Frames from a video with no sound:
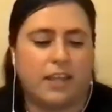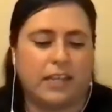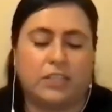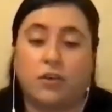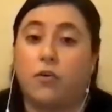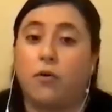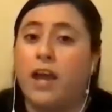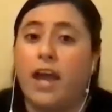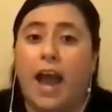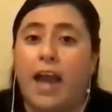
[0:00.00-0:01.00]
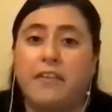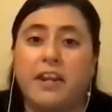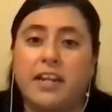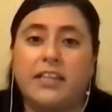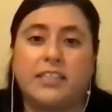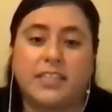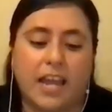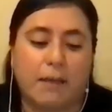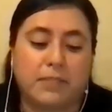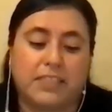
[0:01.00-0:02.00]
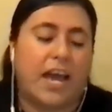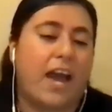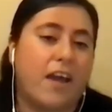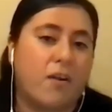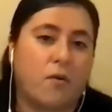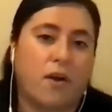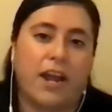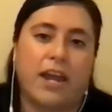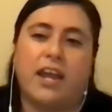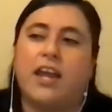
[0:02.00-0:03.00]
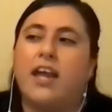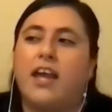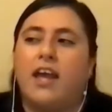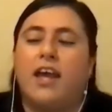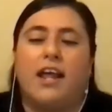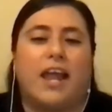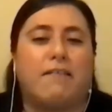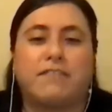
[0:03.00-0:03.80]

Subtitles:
So I didn't need to say I'm sad or I life